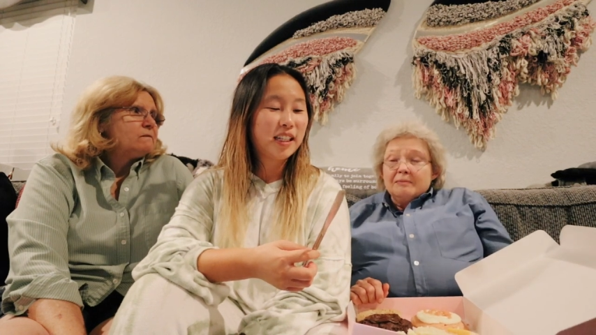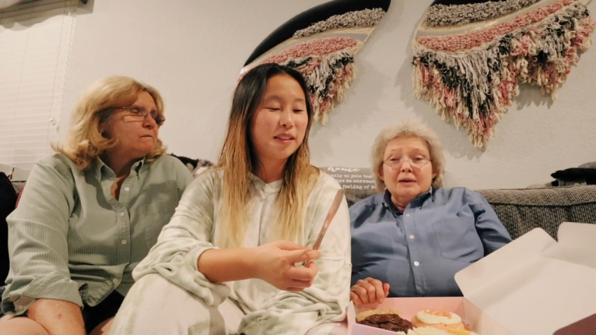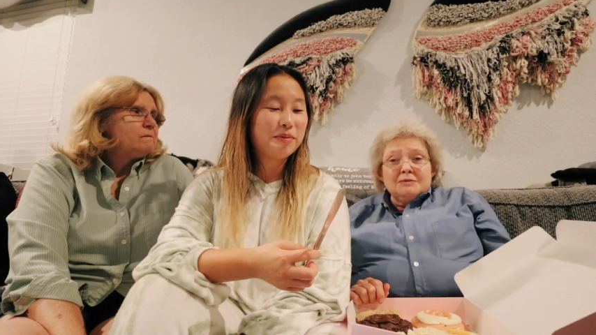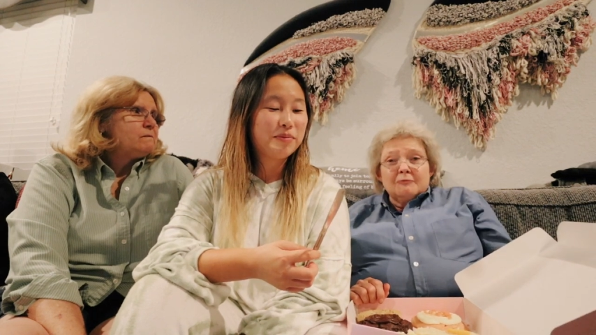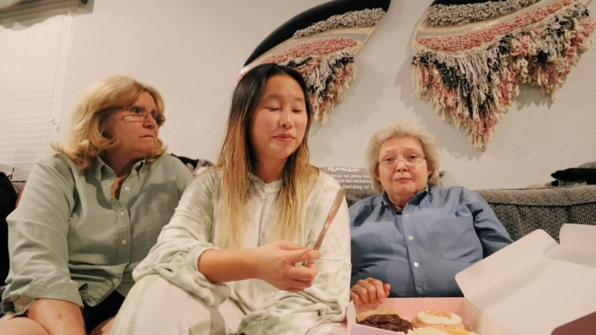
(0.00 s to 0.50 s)

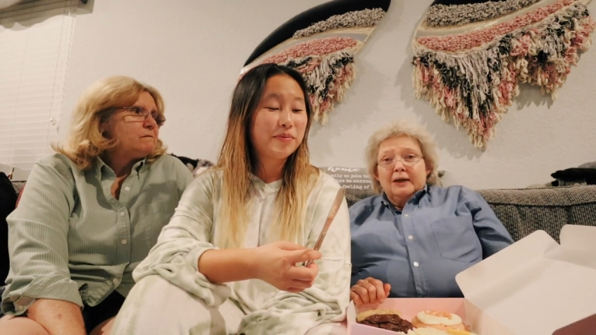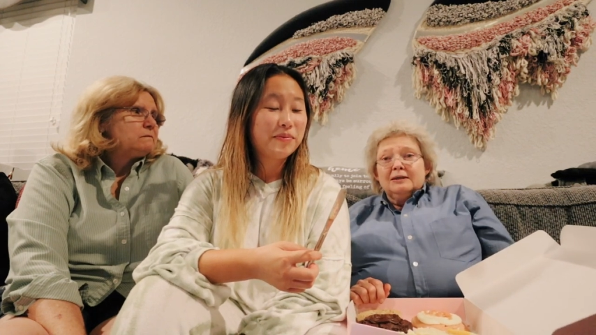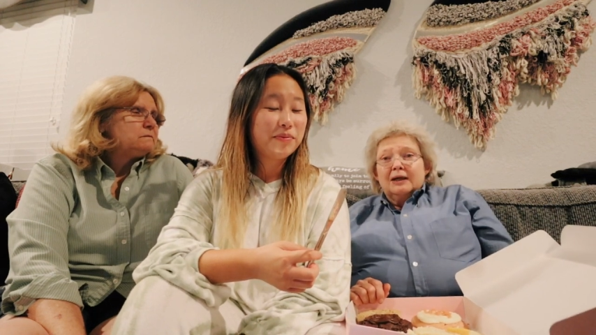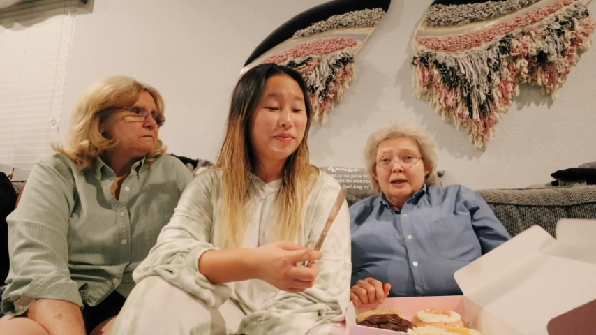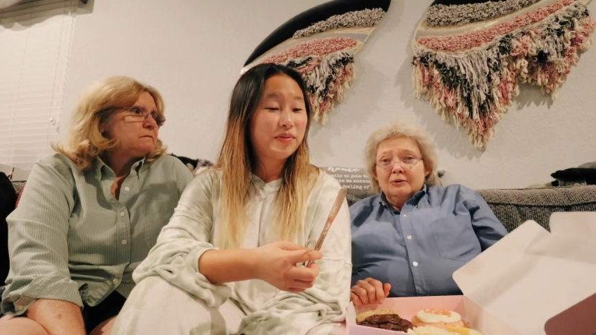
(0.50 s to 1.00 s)
Speaker 1: sometimes, in fact,
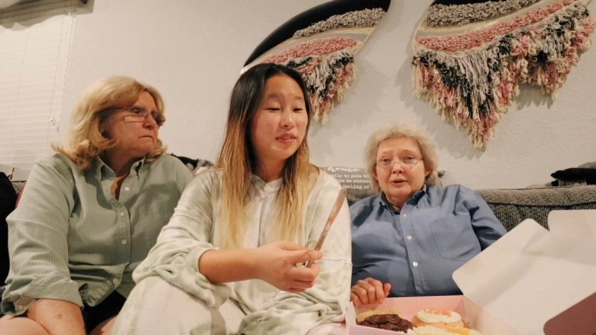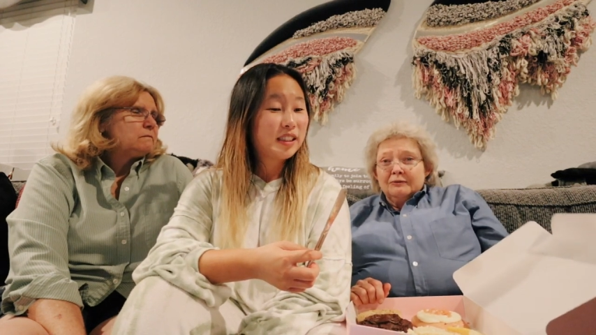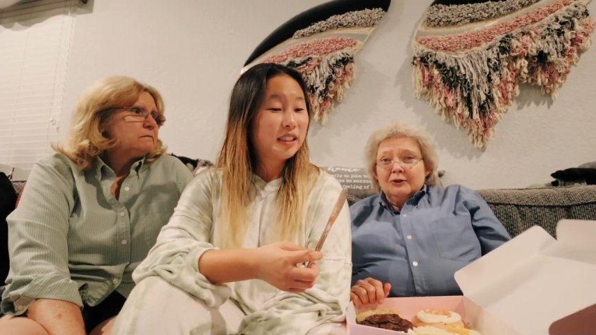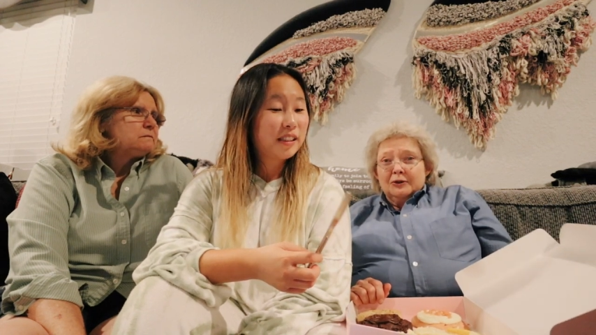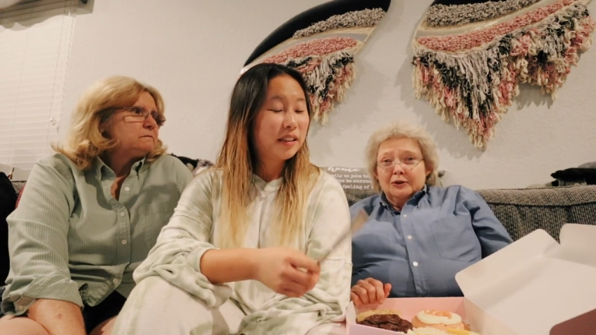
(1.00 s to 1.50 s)
I will
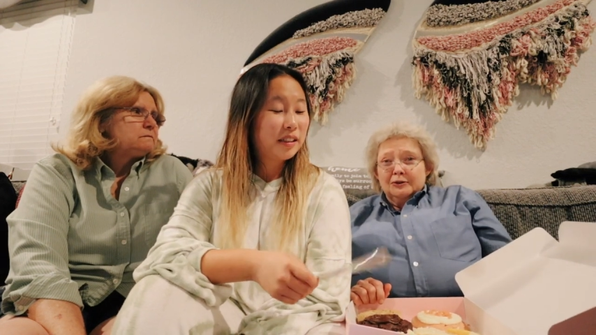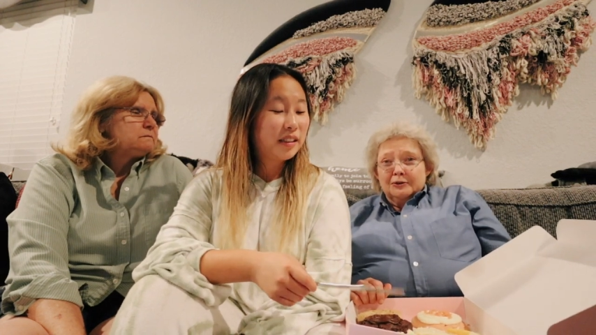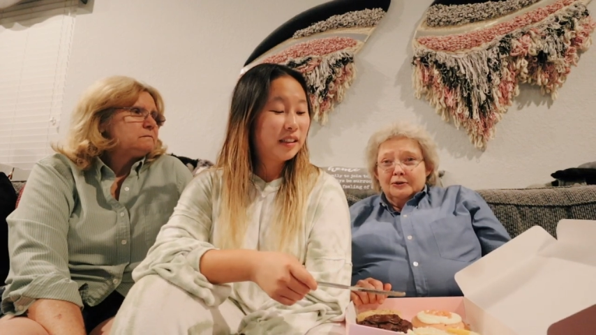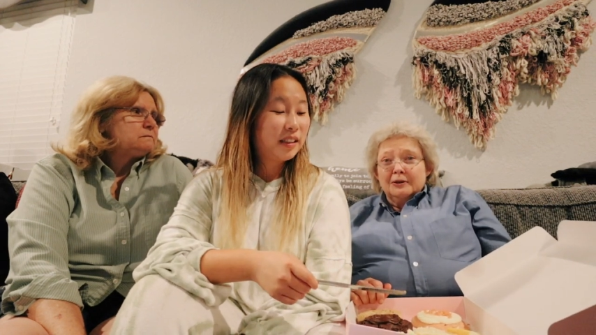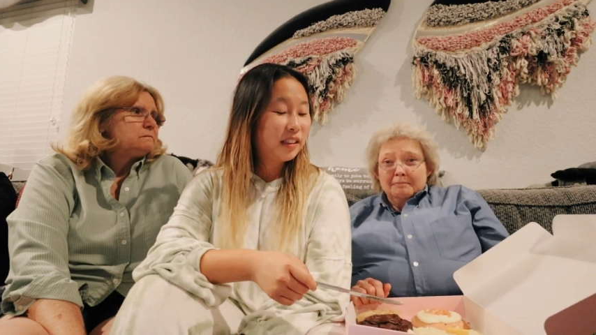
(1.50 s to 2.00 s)
even call
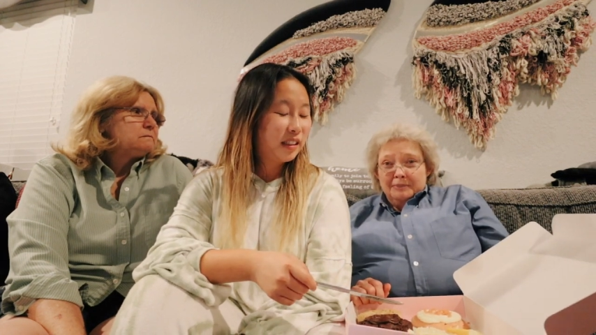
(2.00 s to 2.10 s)
her